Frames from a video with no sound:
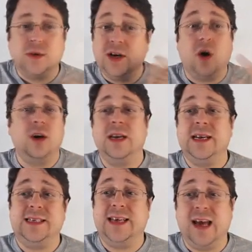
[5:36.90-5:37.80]
And that's really
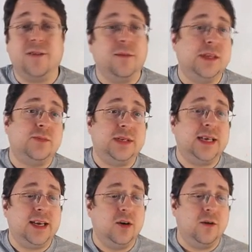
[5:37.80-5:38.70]
all you need to get from
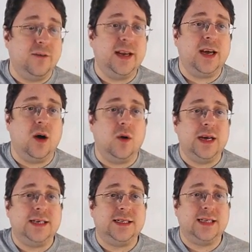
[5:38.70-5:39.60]
this particular
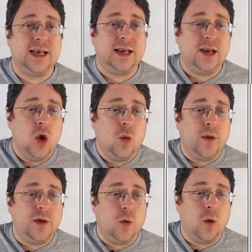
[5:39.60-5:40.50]
video, is that
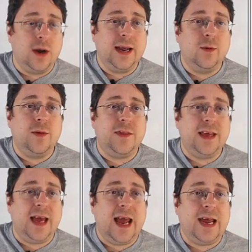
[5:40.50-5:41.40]
whether you're working
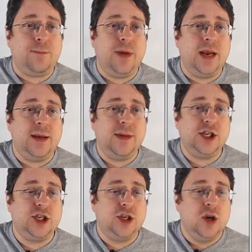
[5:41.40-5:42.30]
with the 8-bit
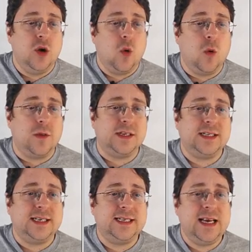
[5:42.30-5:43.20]
image
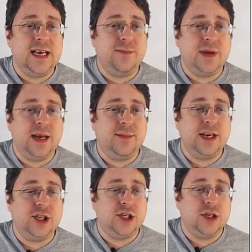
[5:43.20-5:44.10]
or the
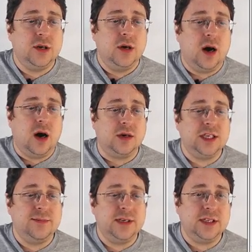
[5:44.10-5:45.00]
16-bit image,
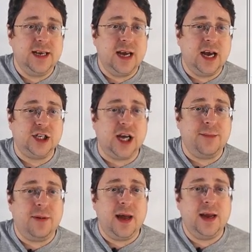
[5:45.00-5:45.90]
ultimately a
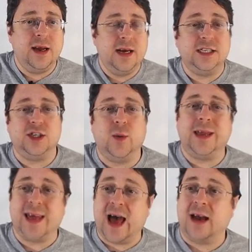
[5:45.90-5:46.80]
JPEG
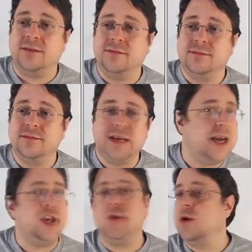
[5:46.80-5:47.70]
is doing that.
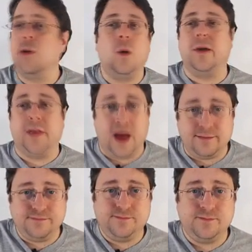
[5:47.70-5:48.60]
And you don't
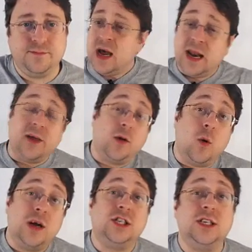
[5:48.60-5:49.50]
want that.
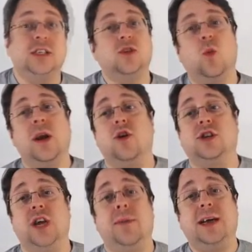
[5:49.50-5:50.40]
Now the question is,
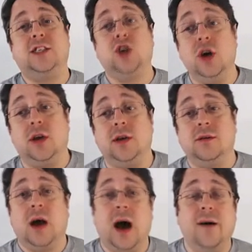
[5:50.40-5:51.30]
when are JPEGs
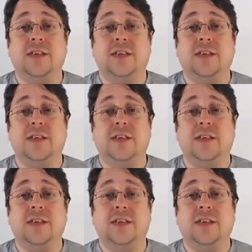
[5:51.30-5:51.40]
good?